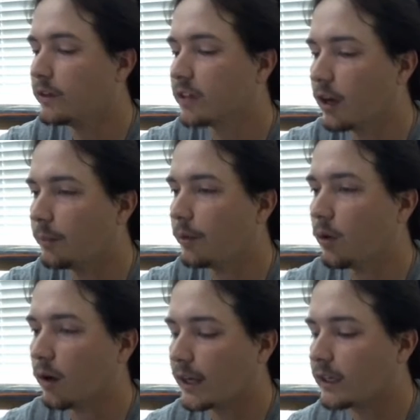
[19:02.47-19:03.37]
this up,
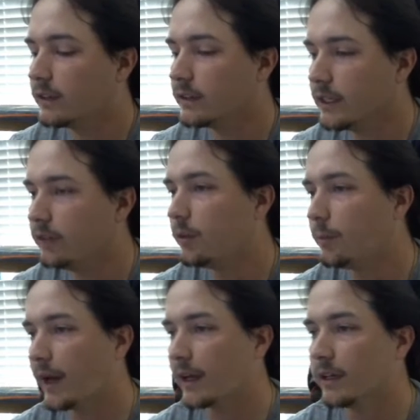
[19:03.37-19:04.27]
or I can leave it
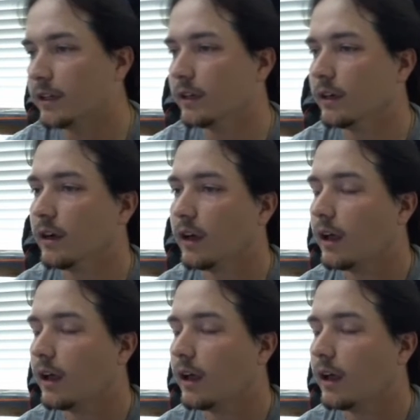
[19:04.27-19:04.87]
back here.